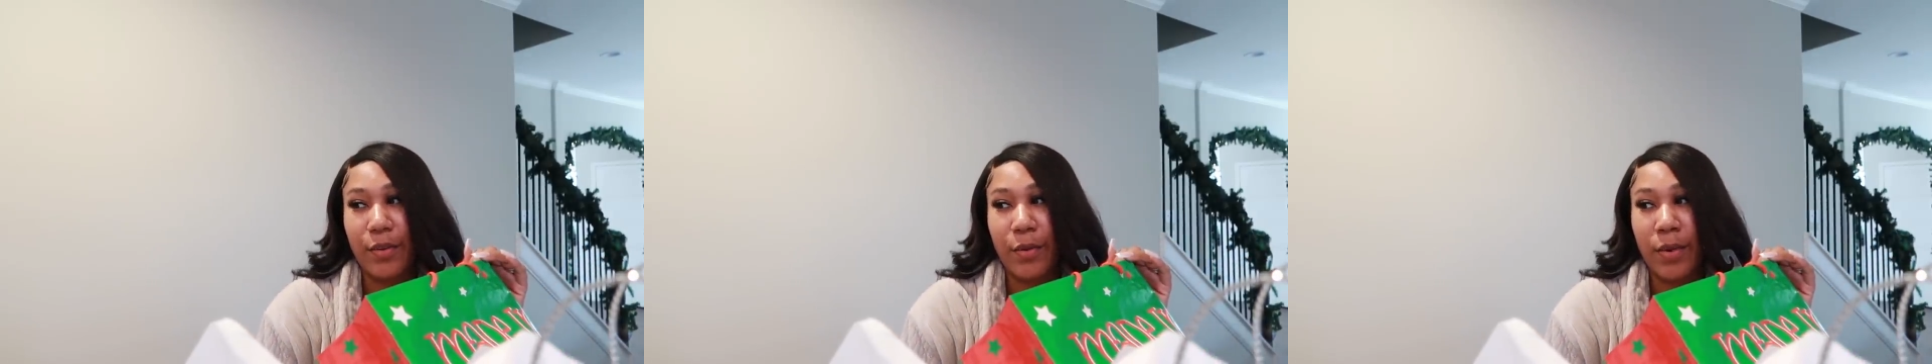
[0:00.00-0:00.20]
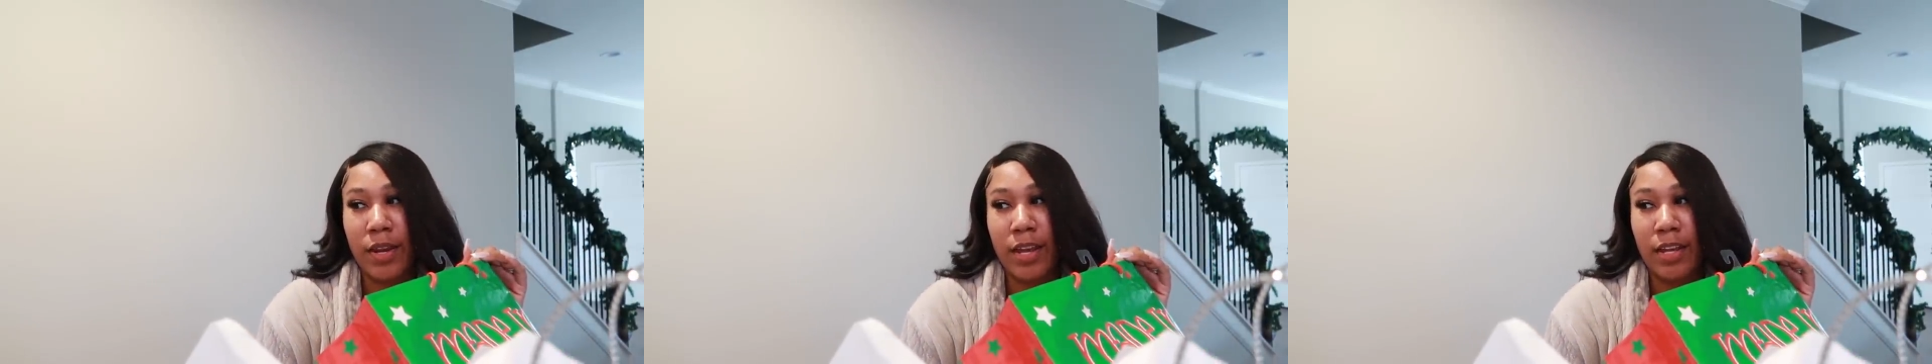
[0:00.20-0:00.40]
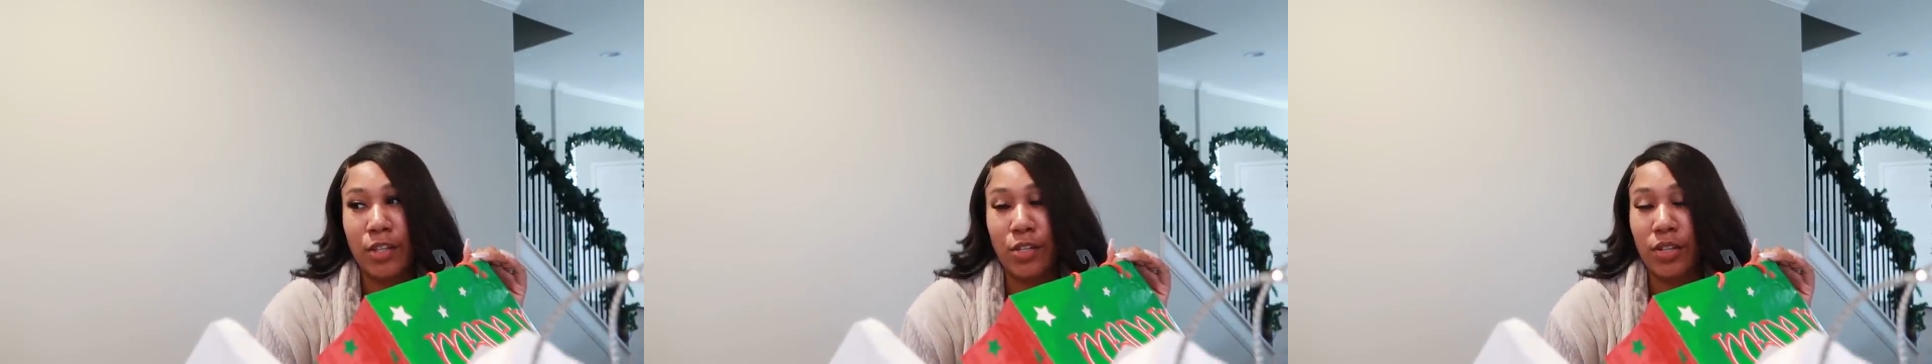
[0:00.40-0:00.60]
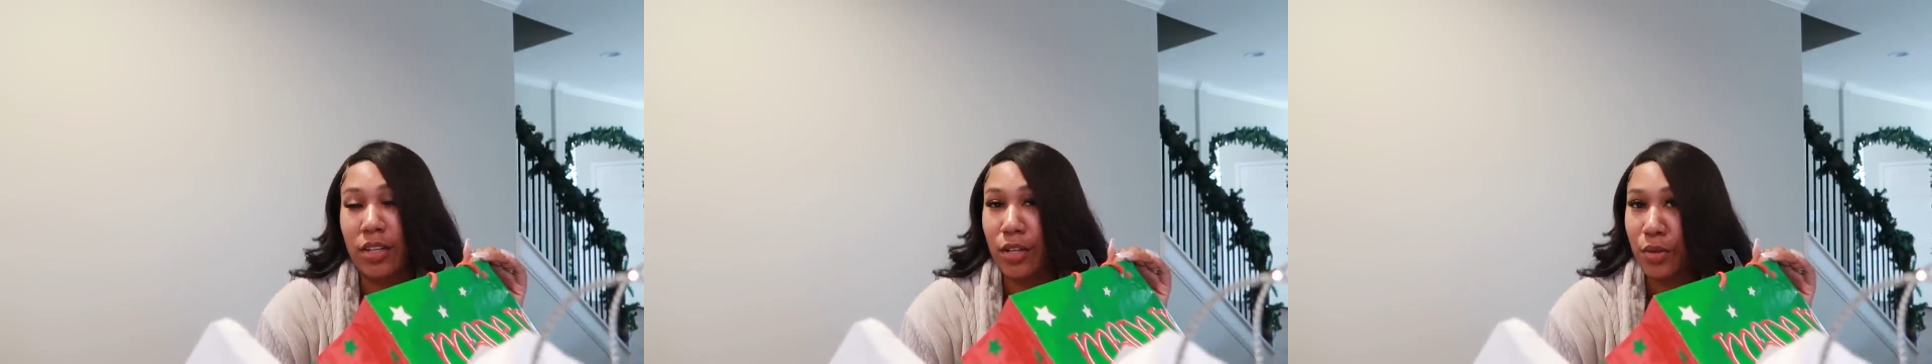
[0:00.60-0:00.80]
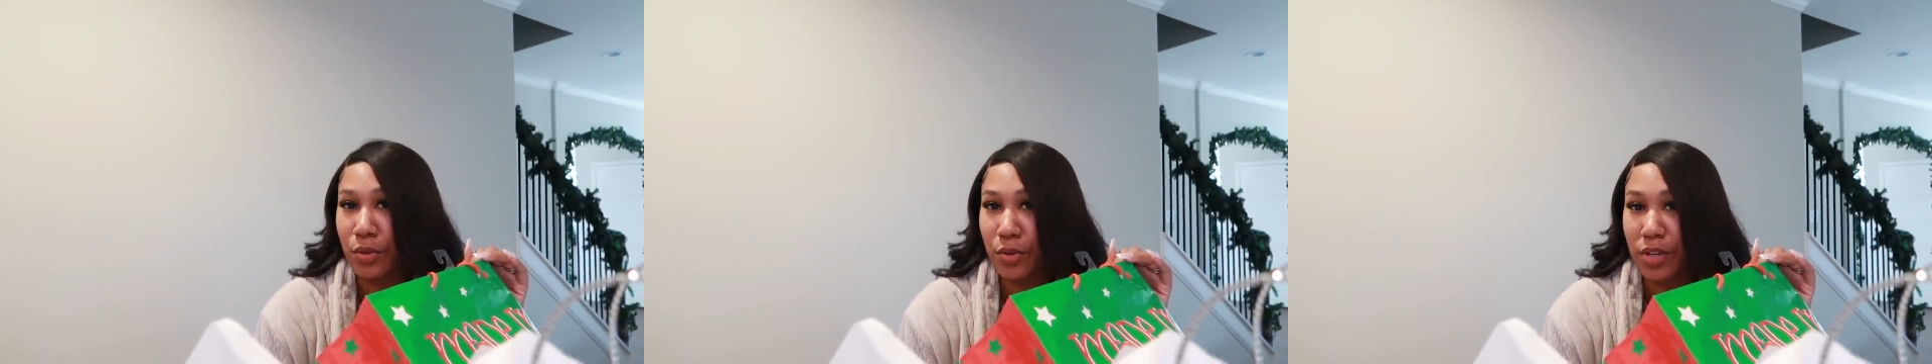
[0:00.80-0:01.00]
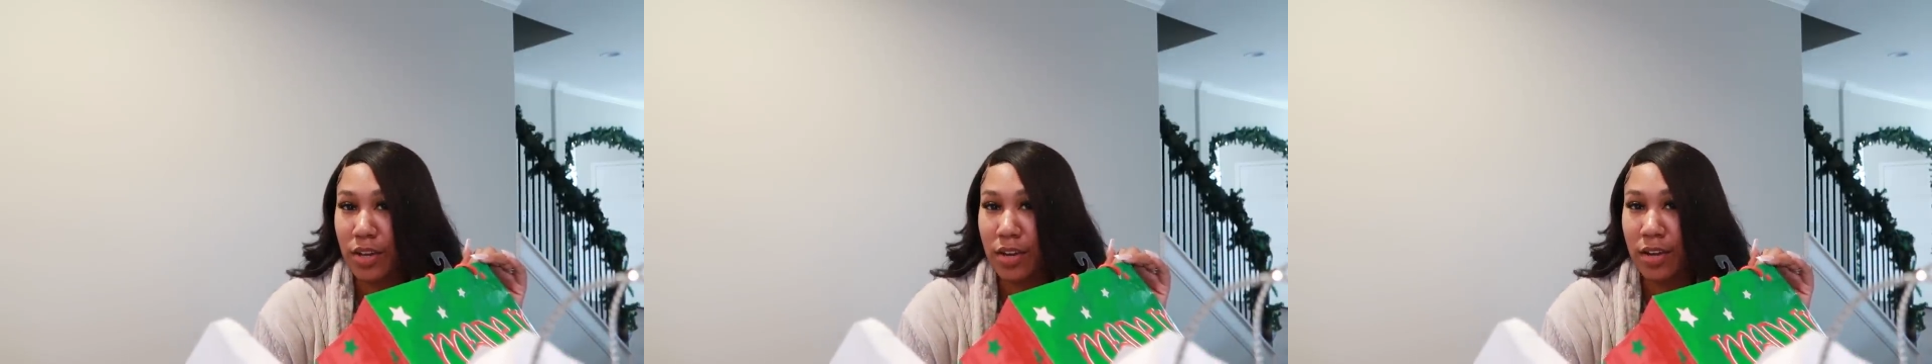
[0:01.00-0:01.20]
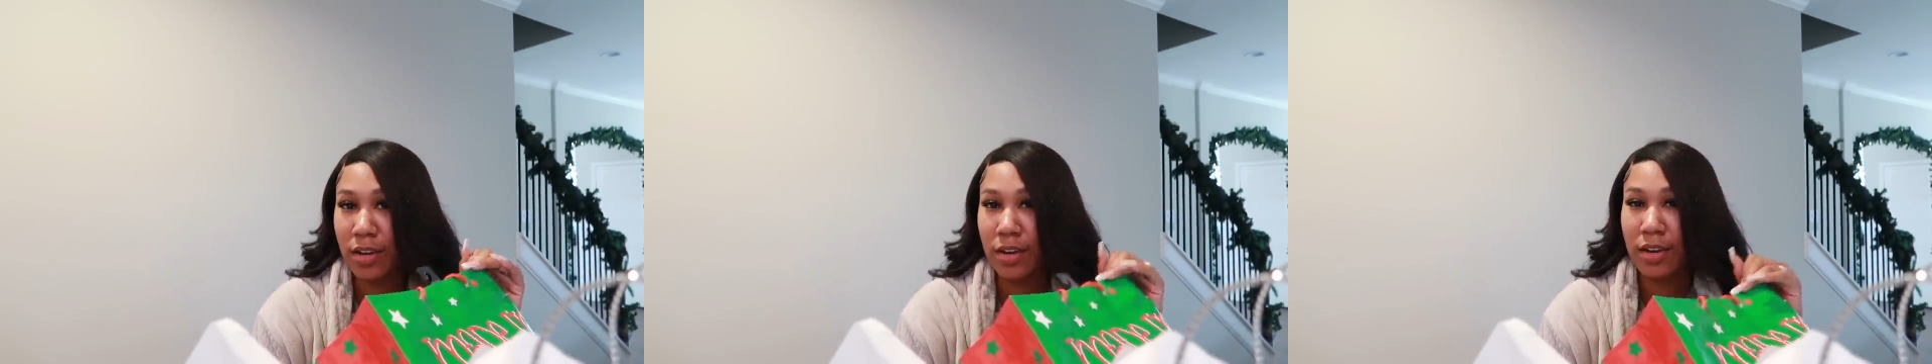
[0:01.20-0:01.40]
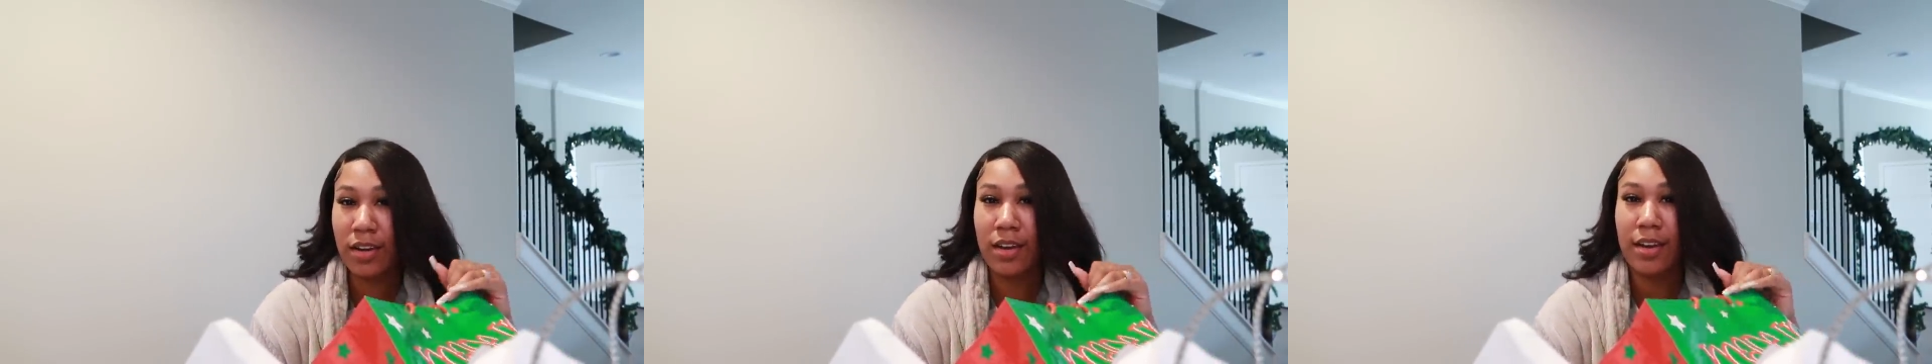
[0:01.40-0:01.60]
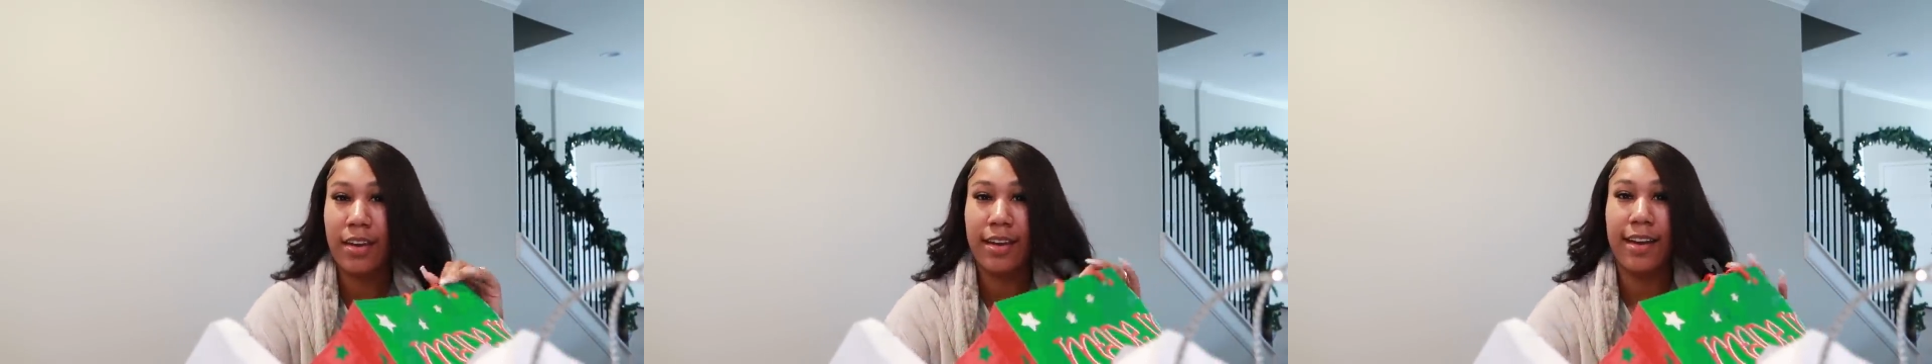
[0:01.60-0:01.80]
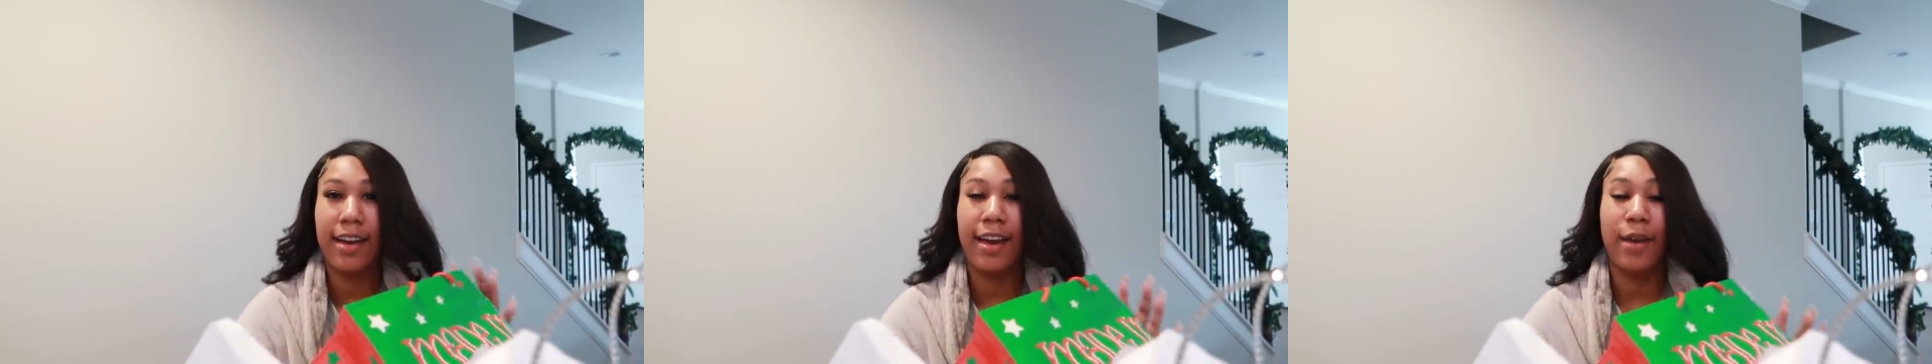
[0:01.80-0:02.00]
going into the new year,
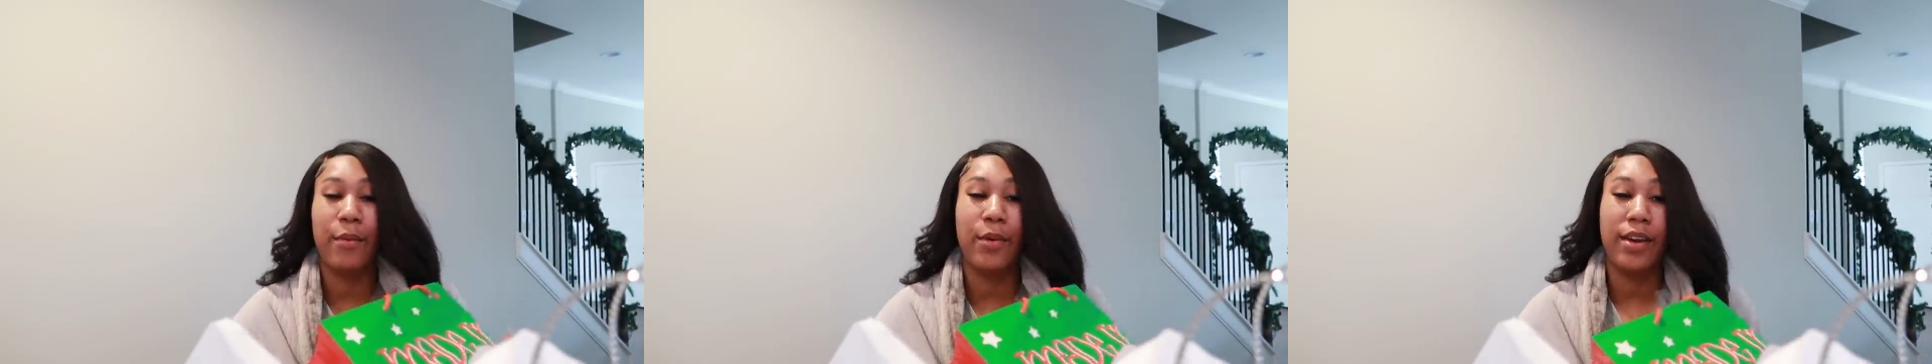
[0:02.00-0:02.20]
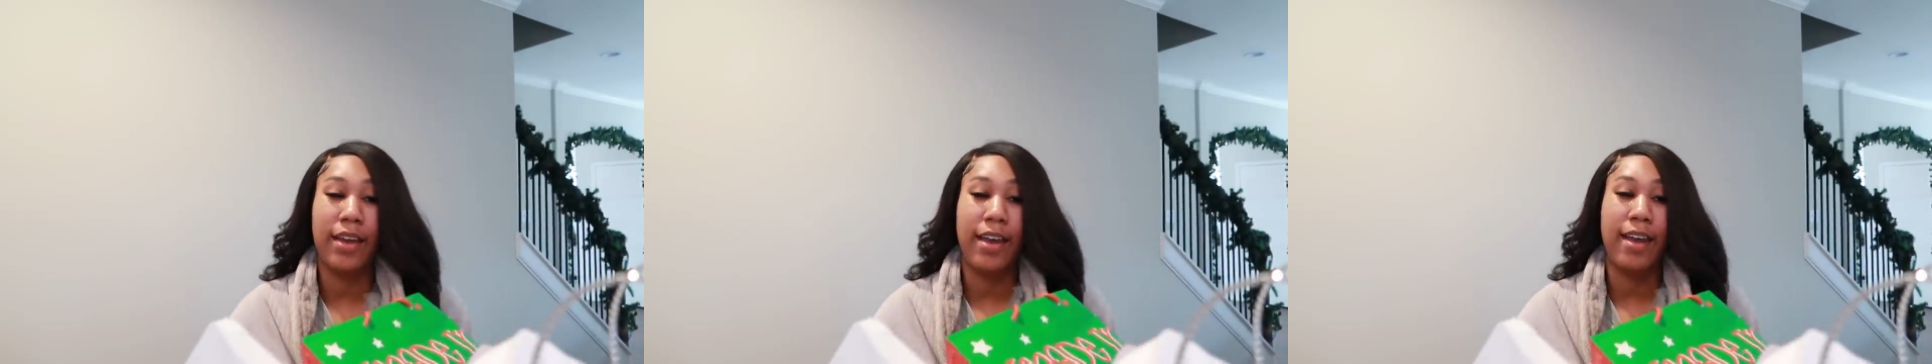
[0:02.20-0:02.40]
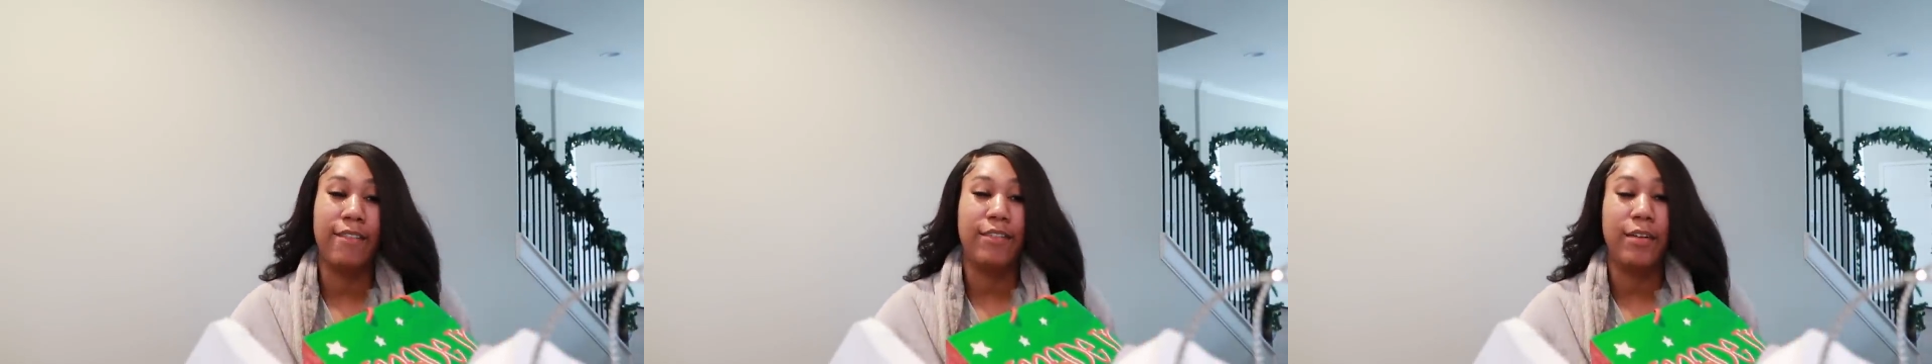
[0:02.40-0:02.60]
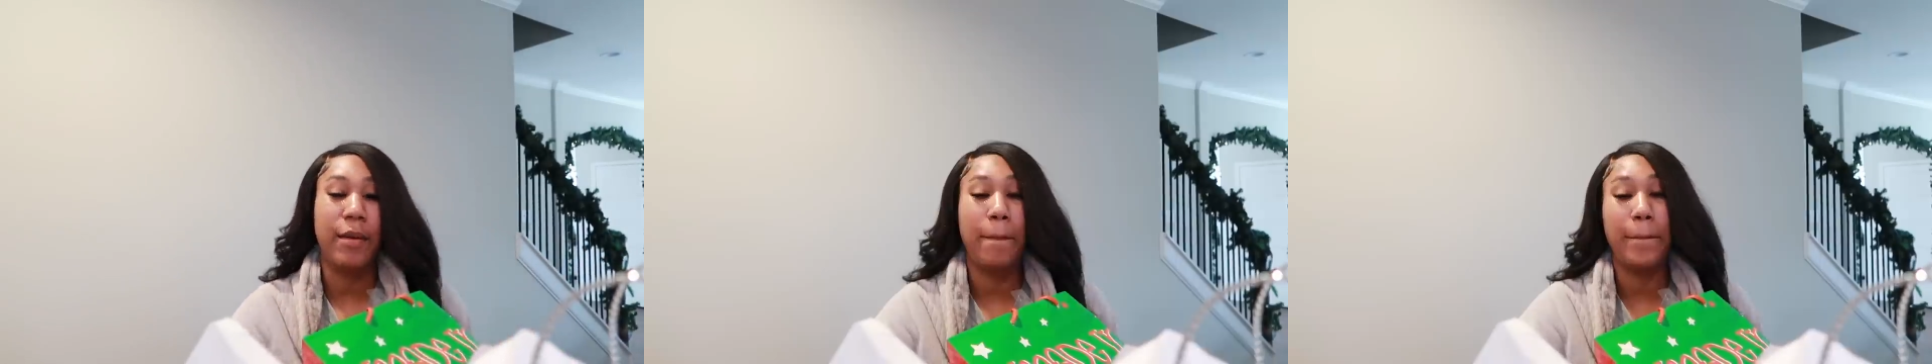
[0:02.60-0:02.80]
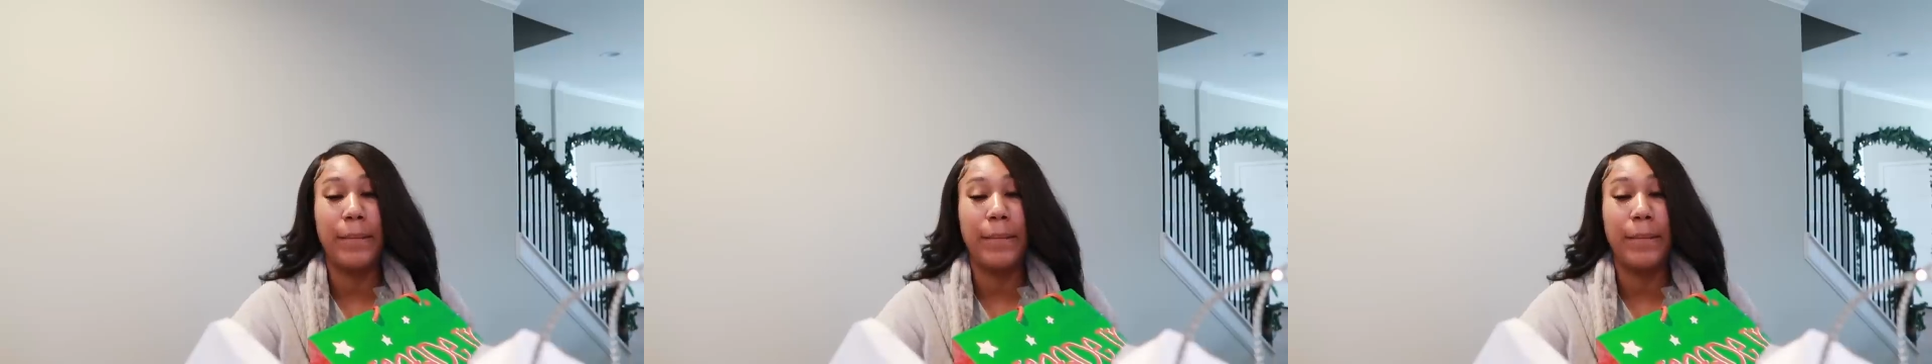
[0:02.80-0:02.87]
I want to have a